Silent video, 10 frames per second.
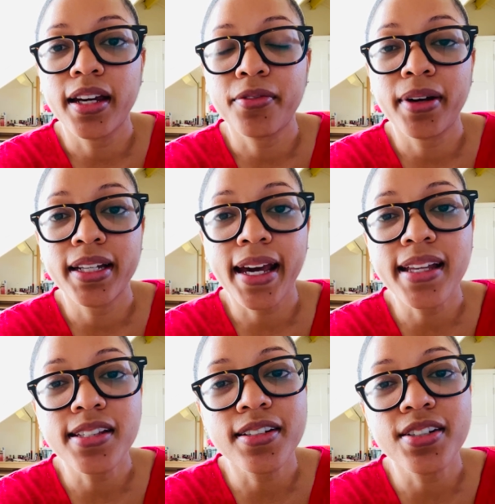find
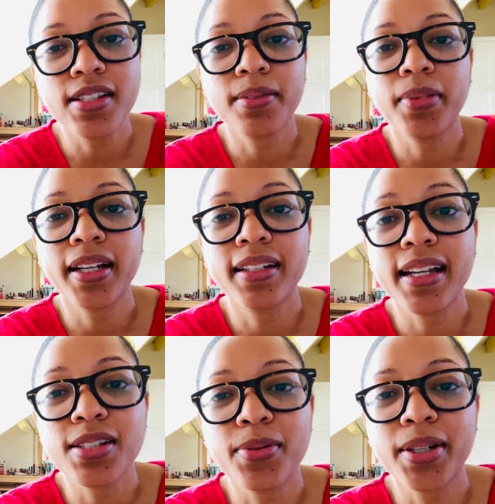answers. But
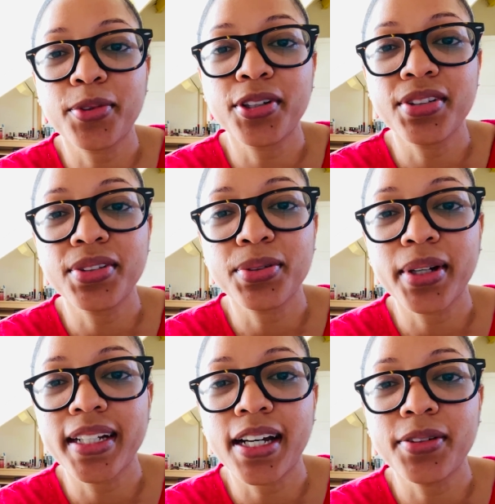that's what I'm going to do right now.